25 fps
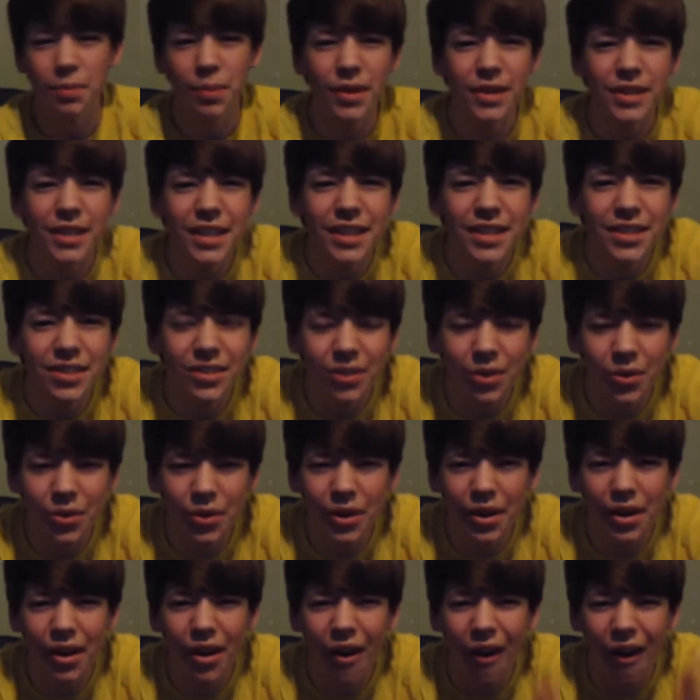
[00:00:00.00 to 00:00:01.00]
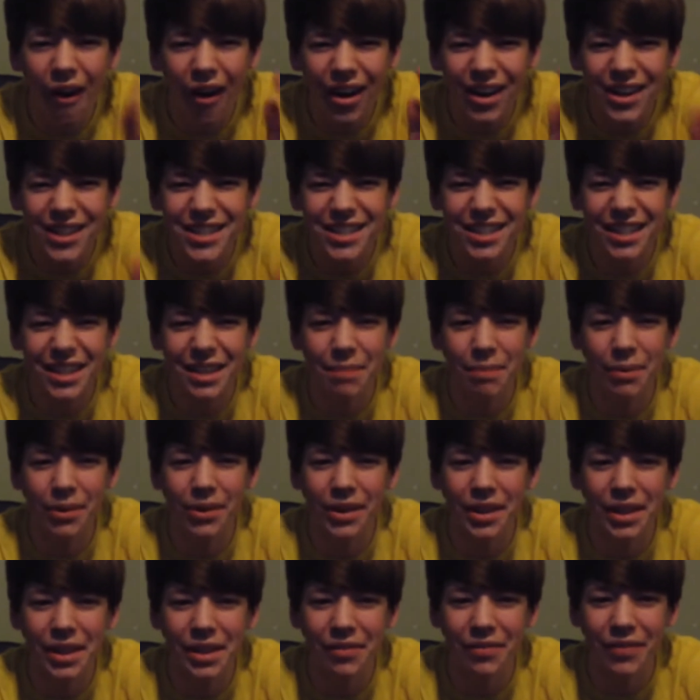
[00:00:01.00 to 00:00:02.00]
Princess Luna honestly
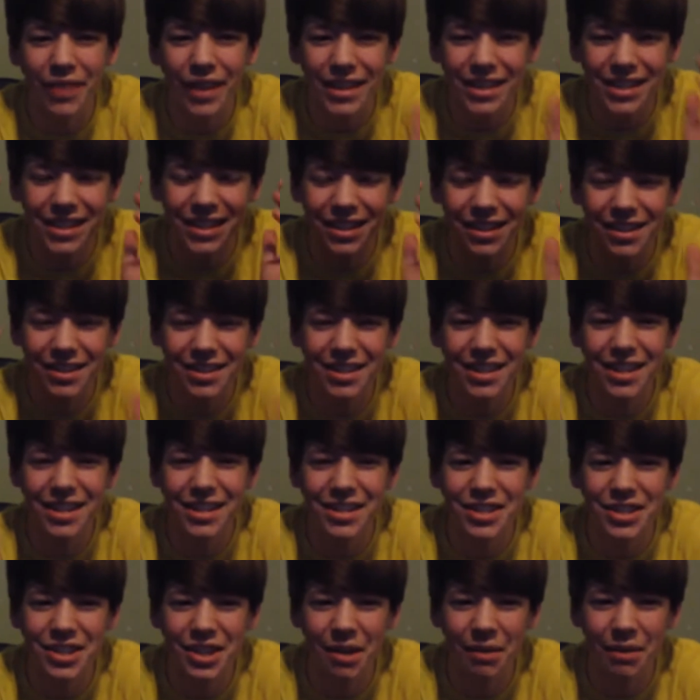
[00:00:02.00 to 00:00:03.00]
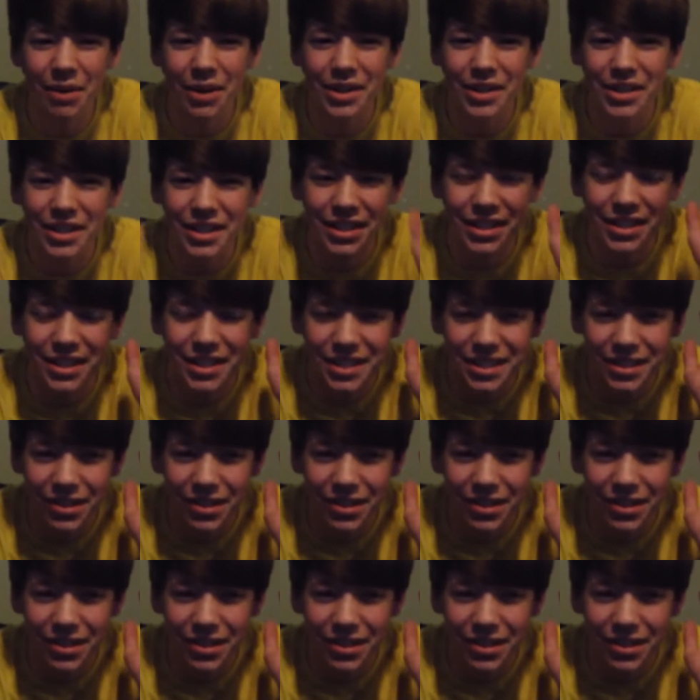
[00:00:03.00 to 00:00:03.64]
believe that Sunset Shimmer just